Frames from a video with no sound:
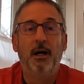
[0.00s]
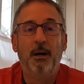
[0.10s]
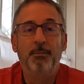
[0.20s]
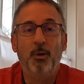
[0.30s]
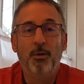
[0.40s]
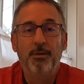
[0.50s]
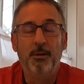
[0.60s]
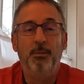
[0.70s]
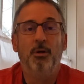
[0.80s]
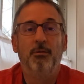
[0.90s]
up north
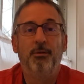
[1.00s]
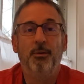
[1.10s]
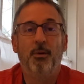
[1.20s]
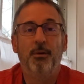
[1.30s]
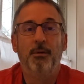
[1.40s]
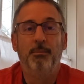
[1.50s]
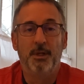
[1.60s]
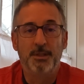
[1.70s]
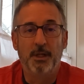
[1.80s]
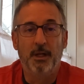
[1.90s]
in beautiful northern
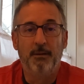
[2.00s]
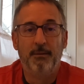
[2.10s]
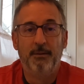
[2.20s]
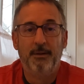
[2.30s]
Michigan.